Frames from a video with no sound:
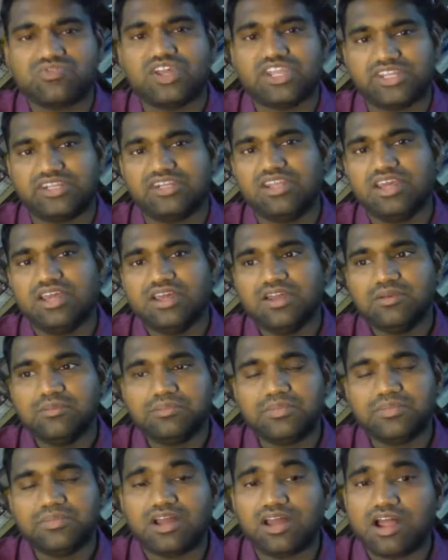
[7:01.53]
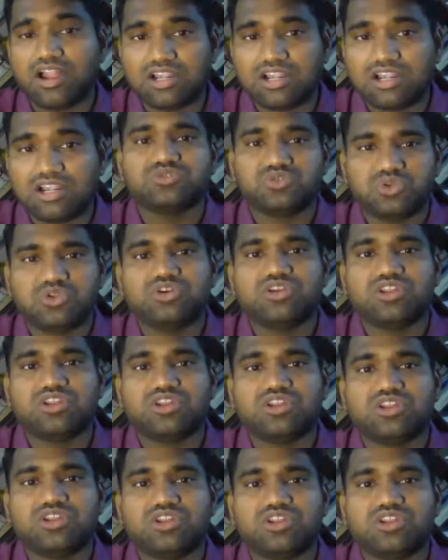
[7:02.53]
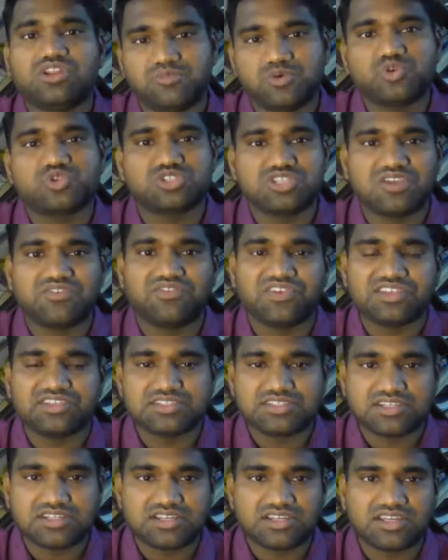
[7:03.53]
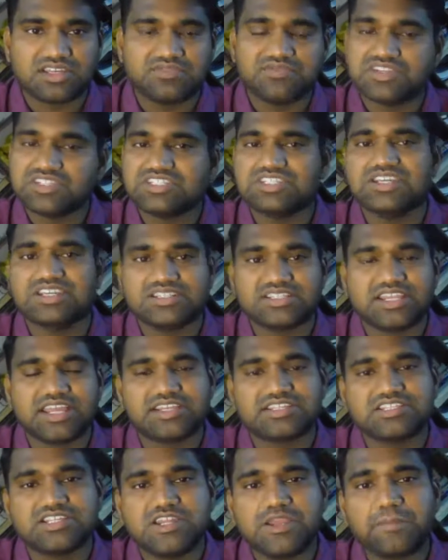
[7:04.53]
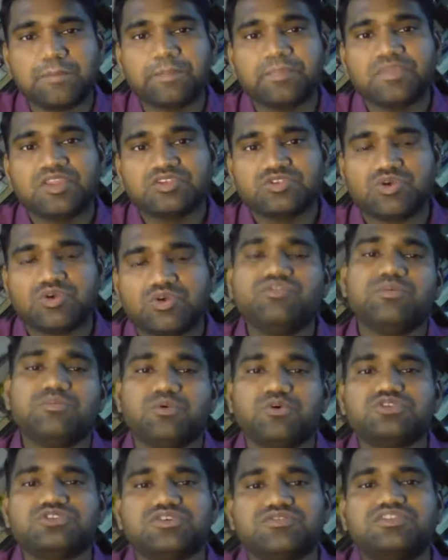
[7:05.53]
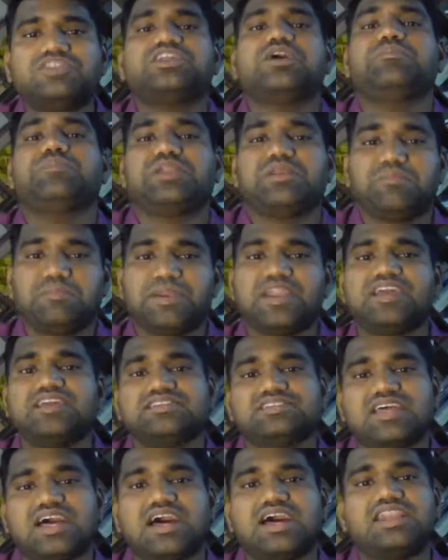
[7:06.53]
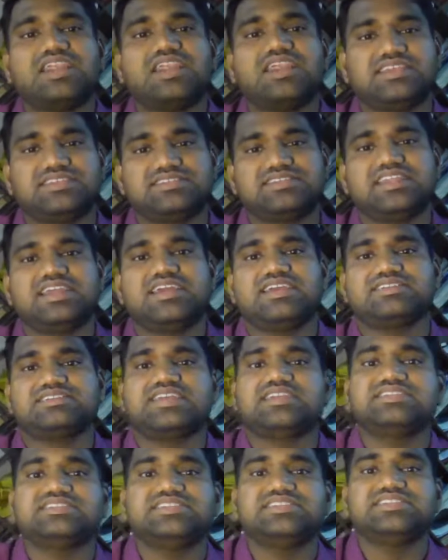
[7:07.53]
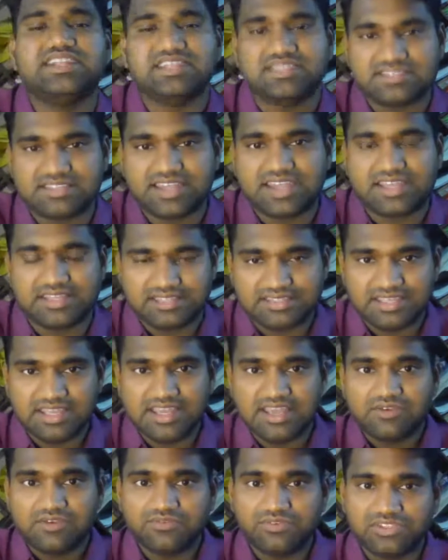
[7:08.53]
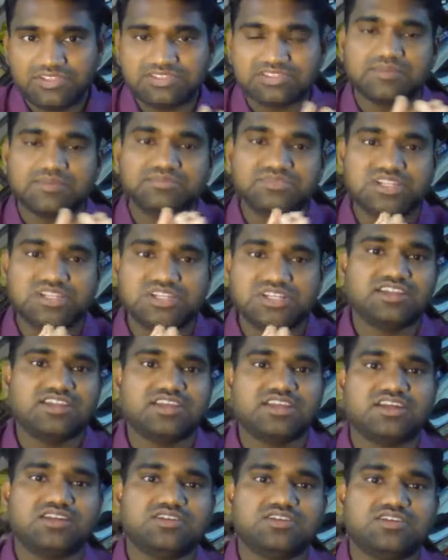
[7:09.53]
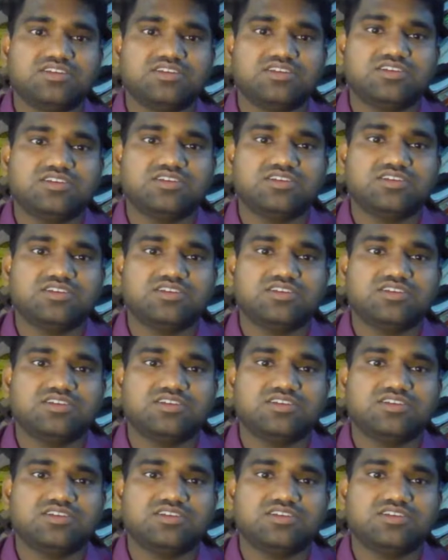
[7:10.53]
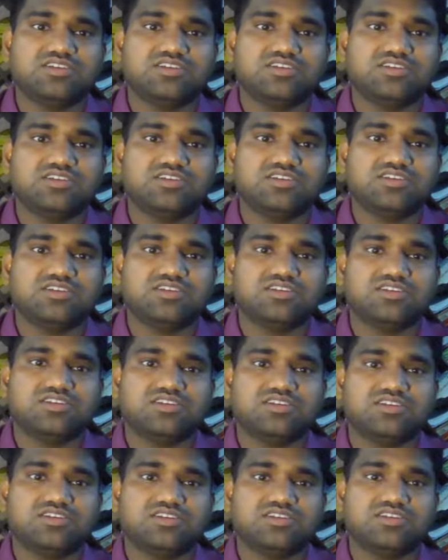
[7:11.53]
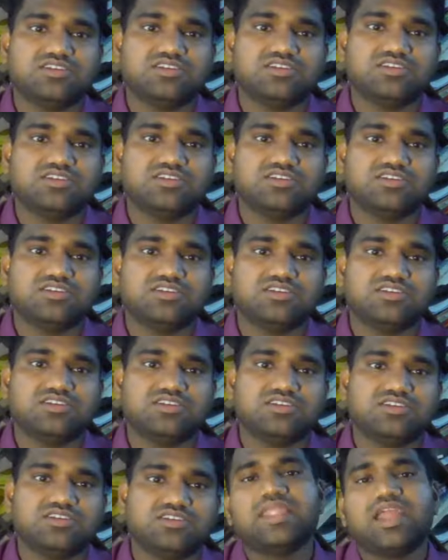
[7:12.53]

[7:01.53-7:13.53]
fine. Ultrasonography is the most safest investigation, actually. So we most of the time replace our X-rays and CT scans with something like a more minimally invasive thing, that is USG